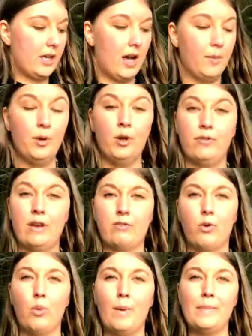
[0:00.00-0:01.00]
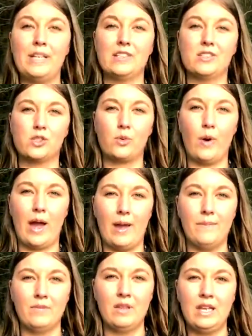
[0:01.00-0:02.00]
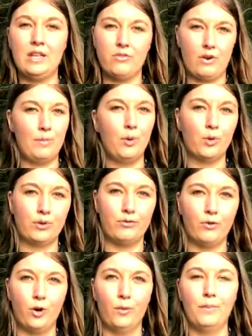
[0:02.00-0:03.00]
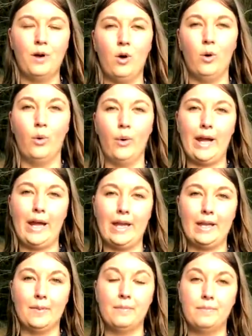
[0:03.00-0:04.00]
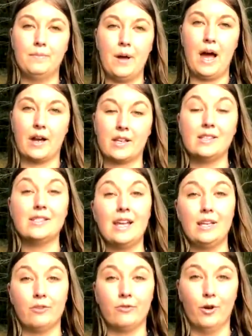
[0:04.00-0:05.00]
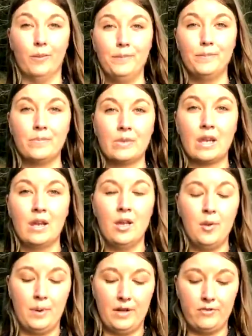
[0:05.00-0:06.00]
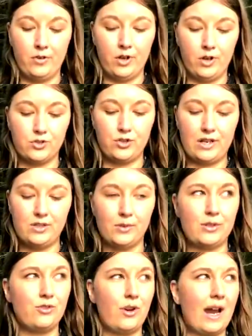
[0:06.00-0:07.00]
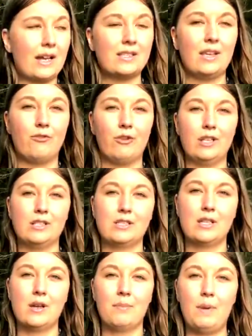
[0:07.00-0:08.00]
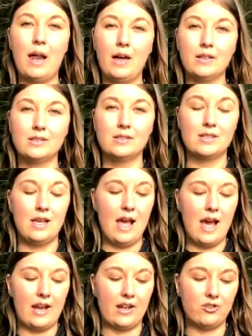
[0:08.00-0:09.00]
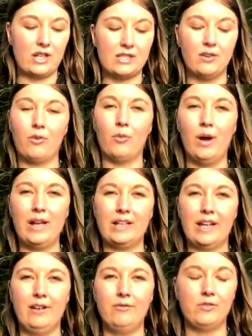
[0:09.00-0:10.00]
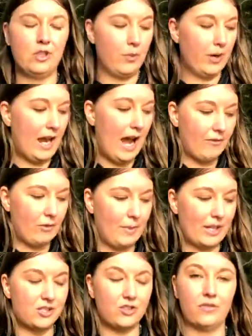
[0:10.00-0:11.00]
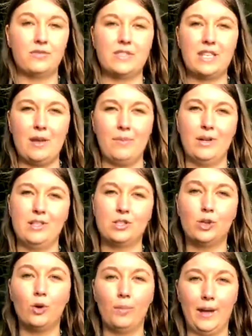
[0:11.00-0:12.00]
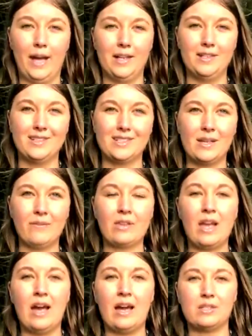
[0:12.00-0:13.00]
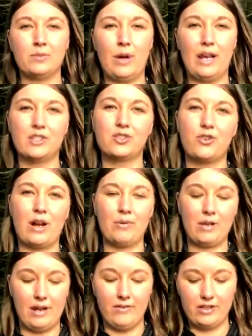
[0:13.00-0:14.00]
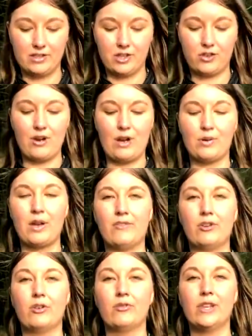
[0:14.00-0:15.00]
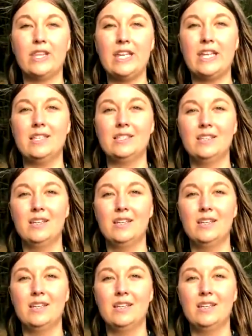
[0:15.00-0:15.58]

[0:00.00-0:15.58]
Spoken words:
are perfect for 1 metre square, either in border form or in container form. But if you're trying to attract different plants and attract different wildlife, you want to have a mixture of statement tall plants as well as ground cover. So the ground cover for these